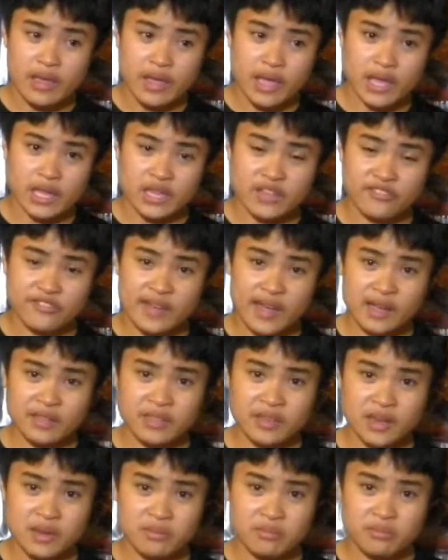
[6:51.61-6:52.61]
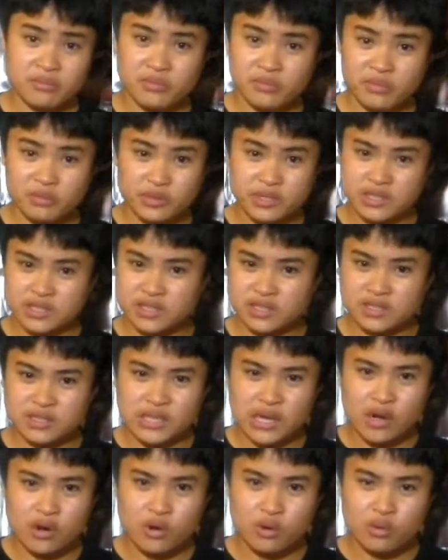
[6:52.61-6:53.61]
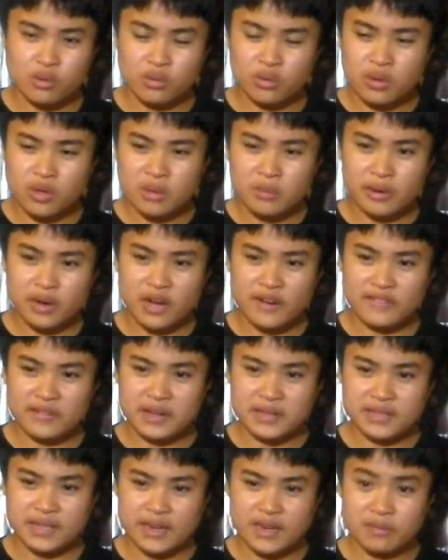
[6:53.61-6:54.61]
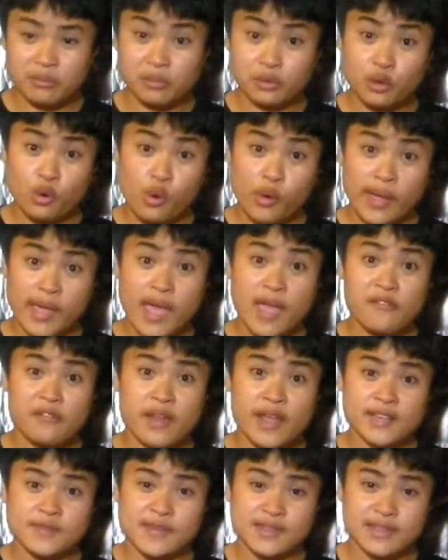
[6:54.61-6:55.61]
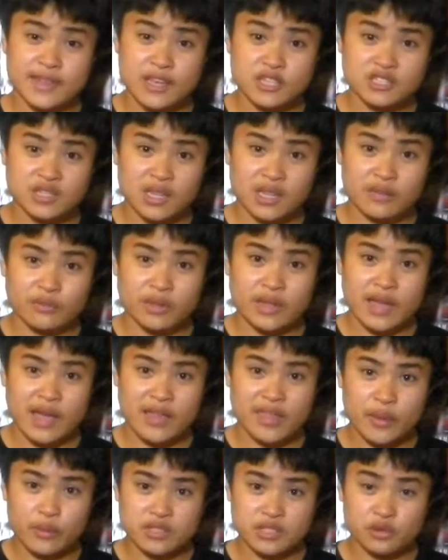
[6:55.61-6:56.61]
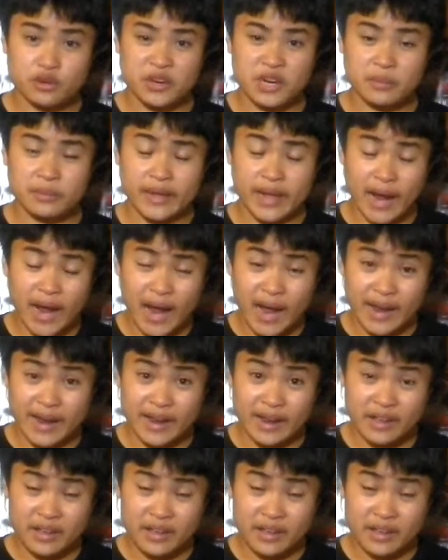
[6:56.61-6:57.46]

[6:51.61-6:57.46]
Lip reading: And the fact that it was so perfect and it blew away every expectation that we had that was incredibly high,